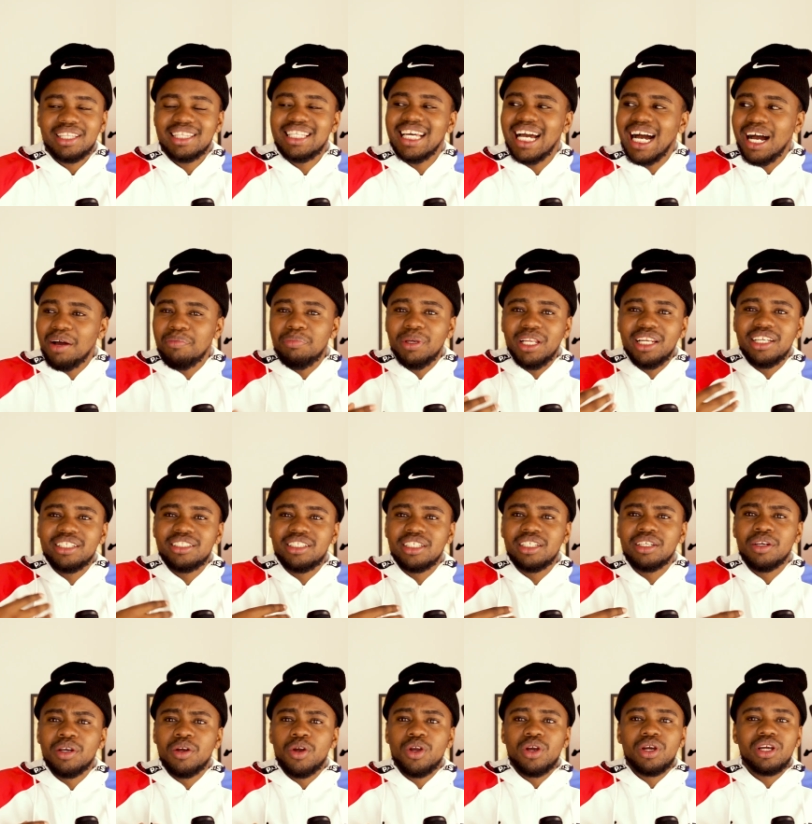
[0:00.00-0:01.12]
The
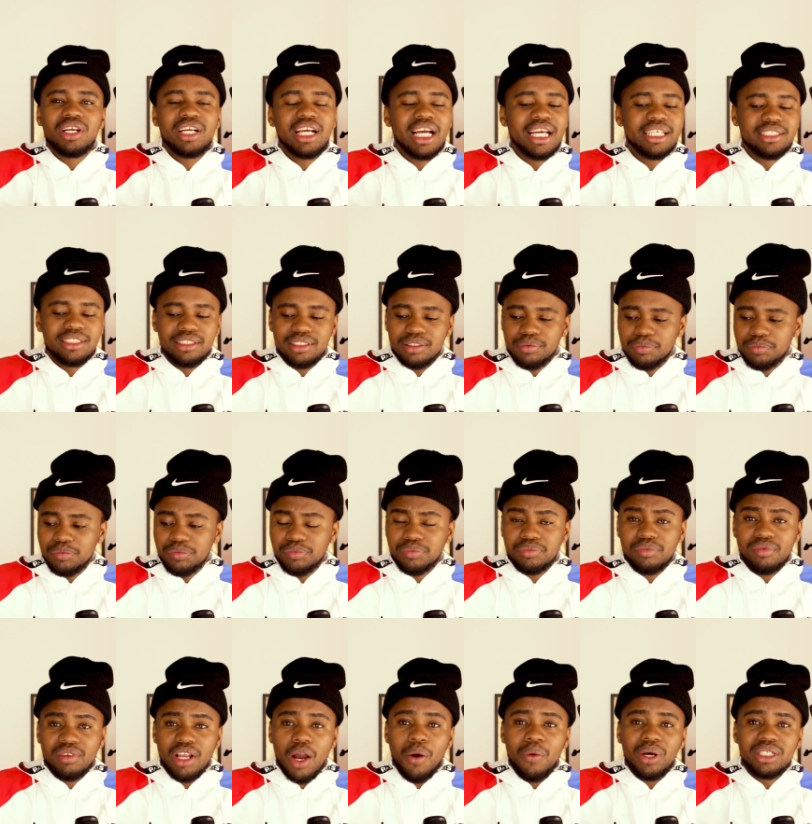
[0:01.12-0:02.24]
ability, guys,
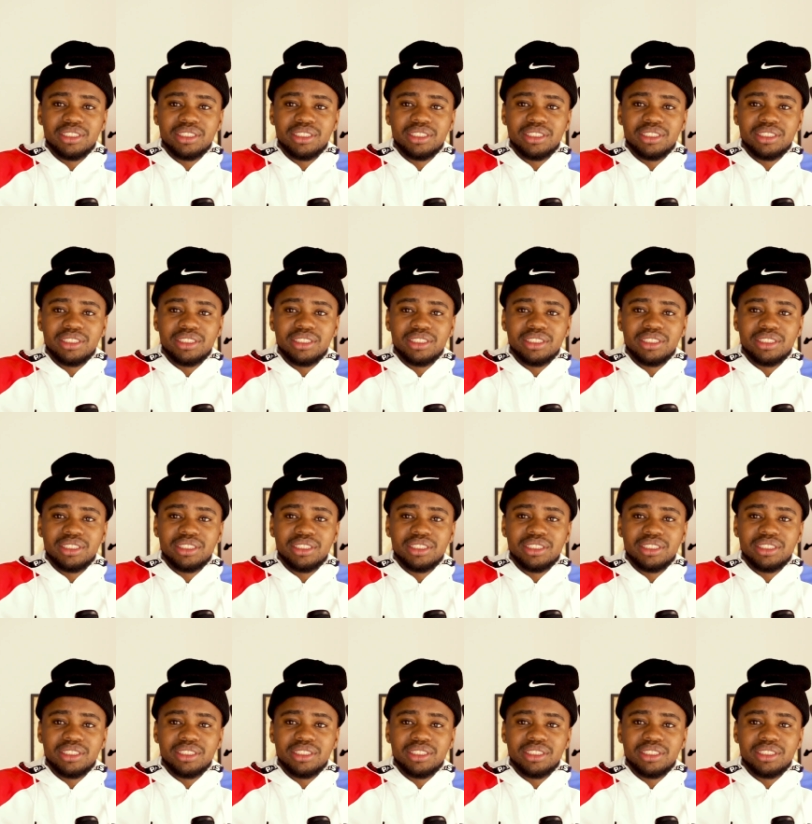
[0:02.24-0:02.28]
I